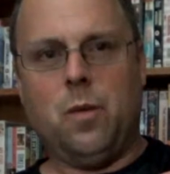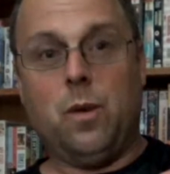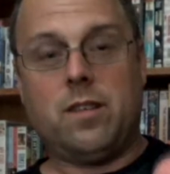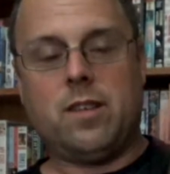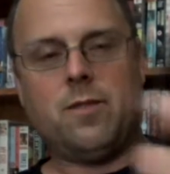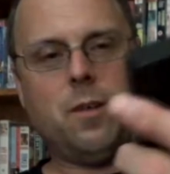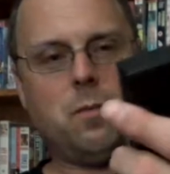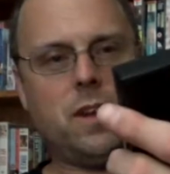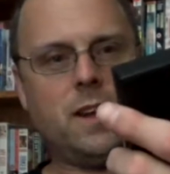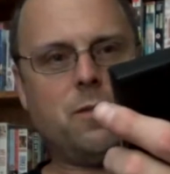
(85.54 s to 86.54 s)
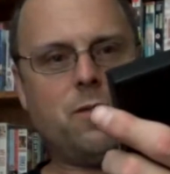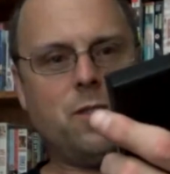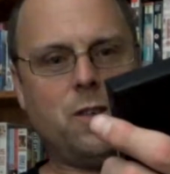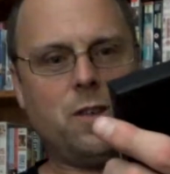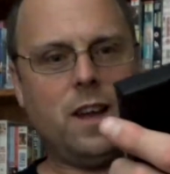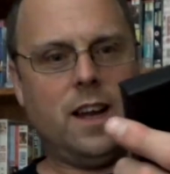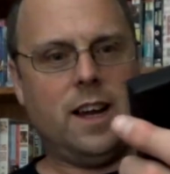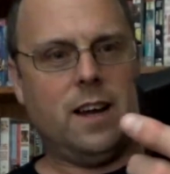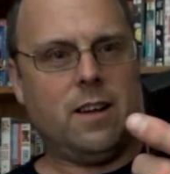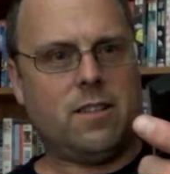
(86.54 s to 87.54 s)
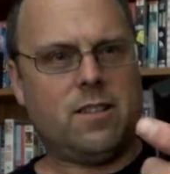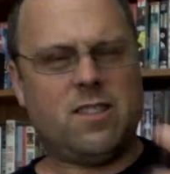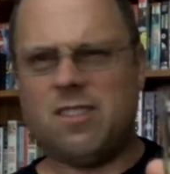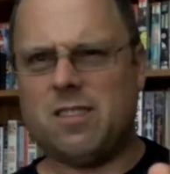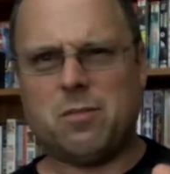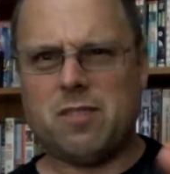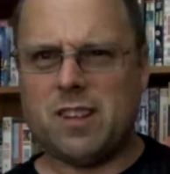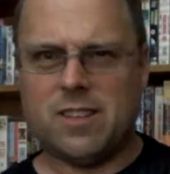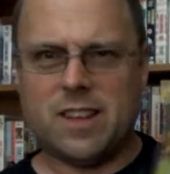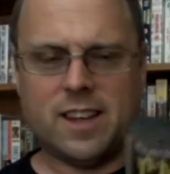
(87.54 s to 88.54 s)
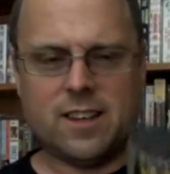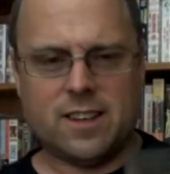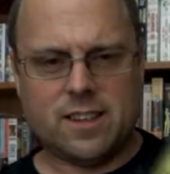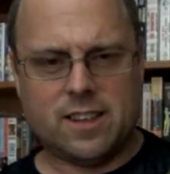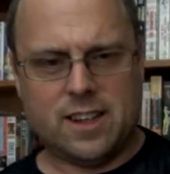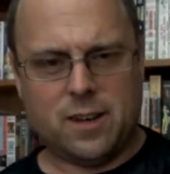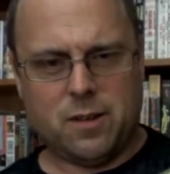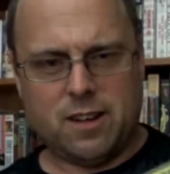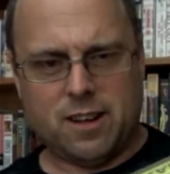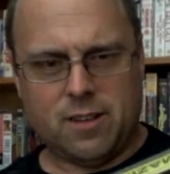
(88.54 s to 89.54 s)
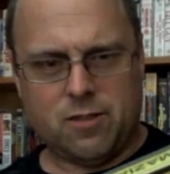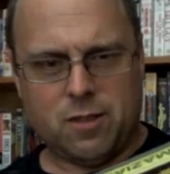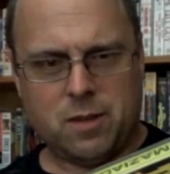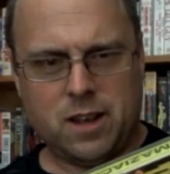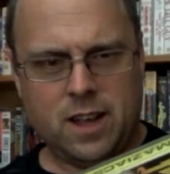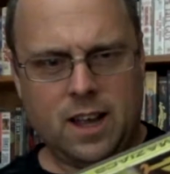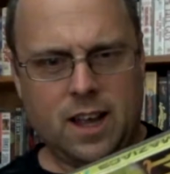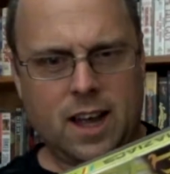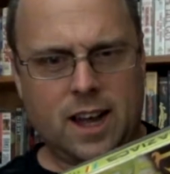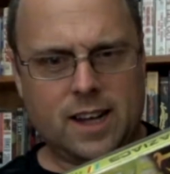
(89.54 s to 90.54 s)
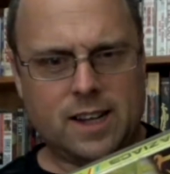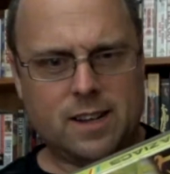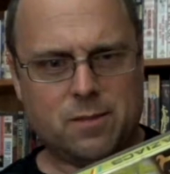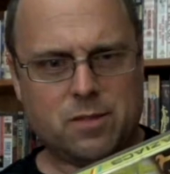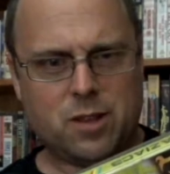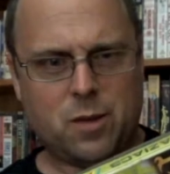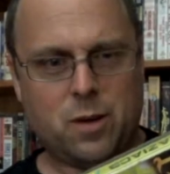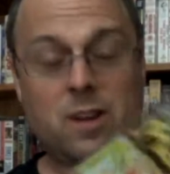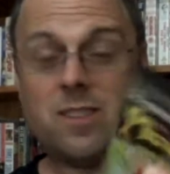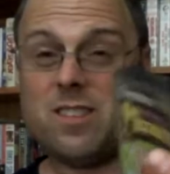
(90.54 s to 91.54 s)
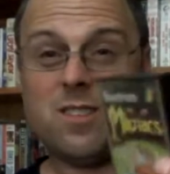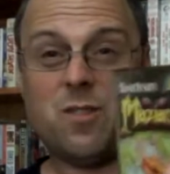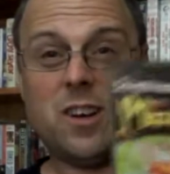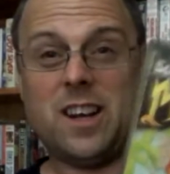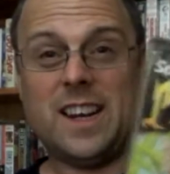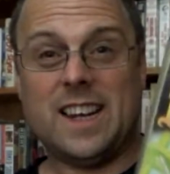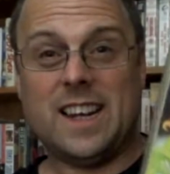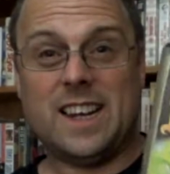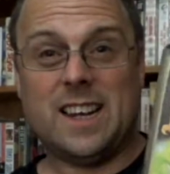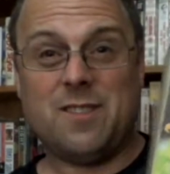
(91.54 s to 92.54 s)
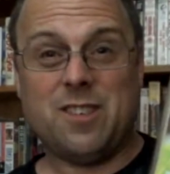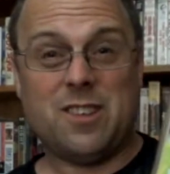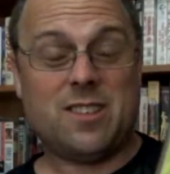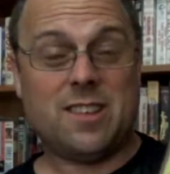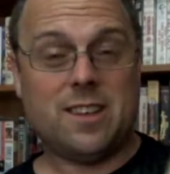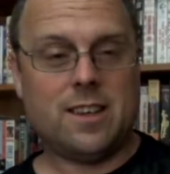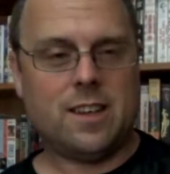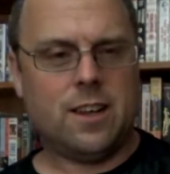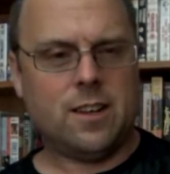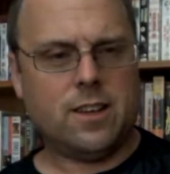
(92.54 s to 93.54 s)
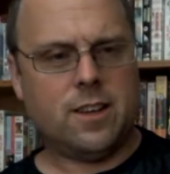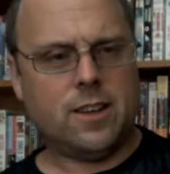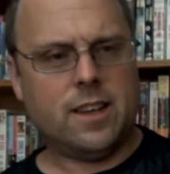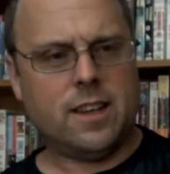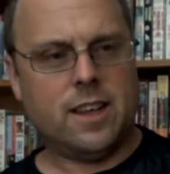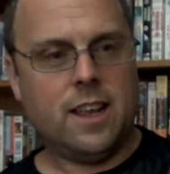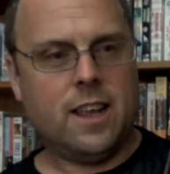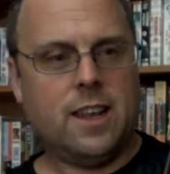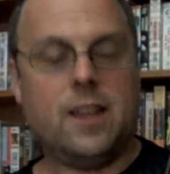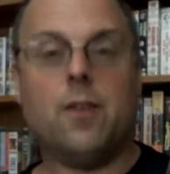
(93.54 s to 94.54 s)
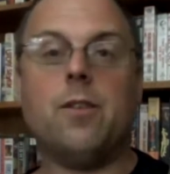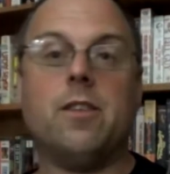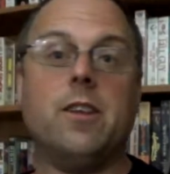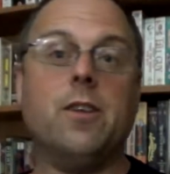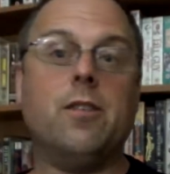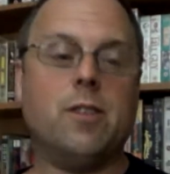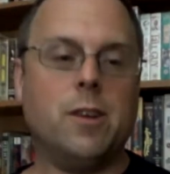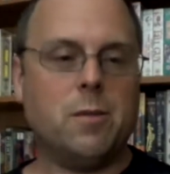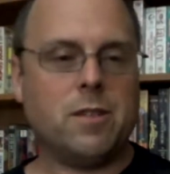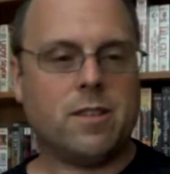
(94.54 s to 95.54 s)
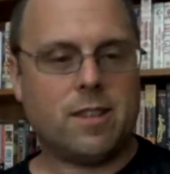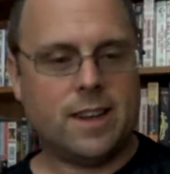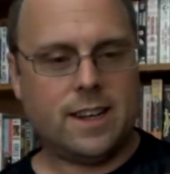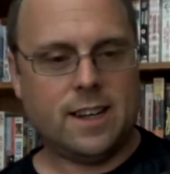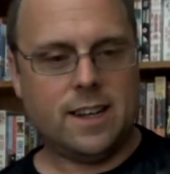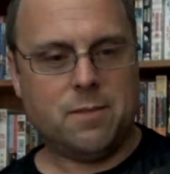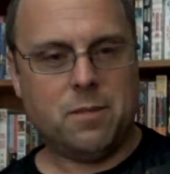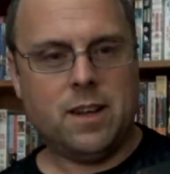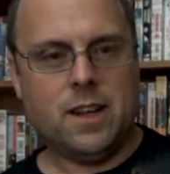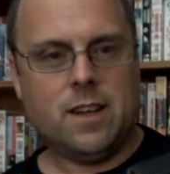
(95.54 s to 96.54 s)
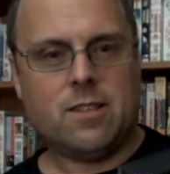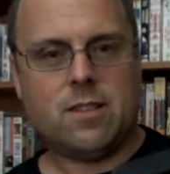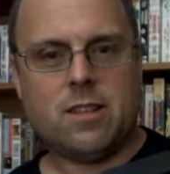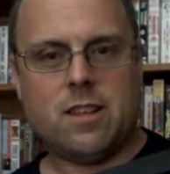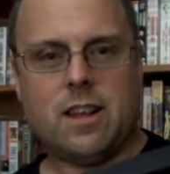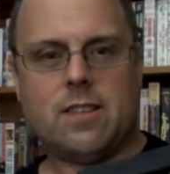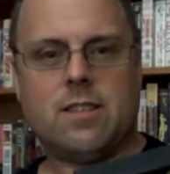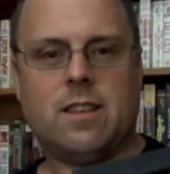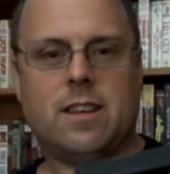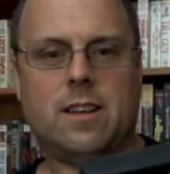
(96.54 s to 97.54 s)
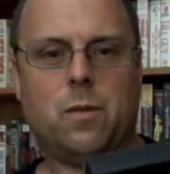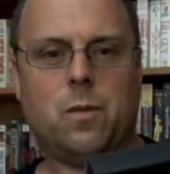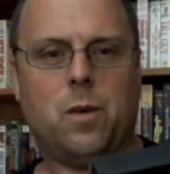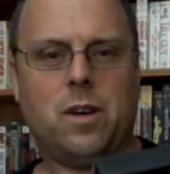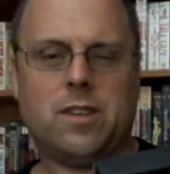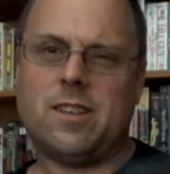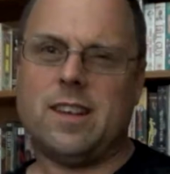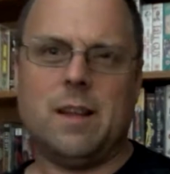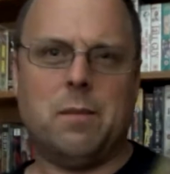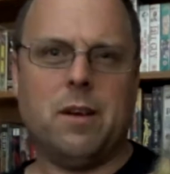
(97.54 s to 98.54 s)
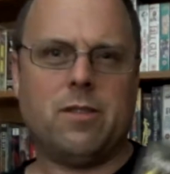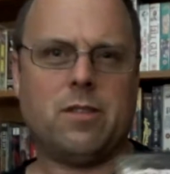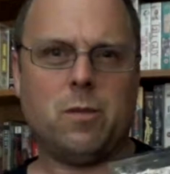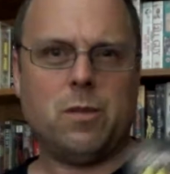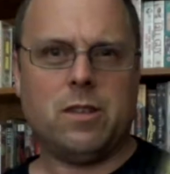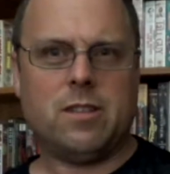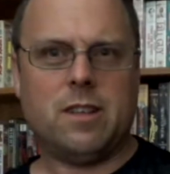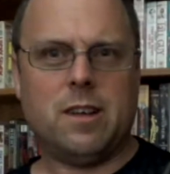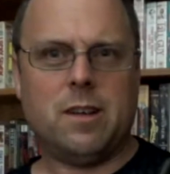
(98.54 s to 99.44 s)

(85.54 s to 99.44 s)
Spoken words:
which I've not played before, so it's a pretty good deal on where I got it from. So I just thought I'd get it, and I've looked on the old YouTube and seen and I watched a little bit of someone's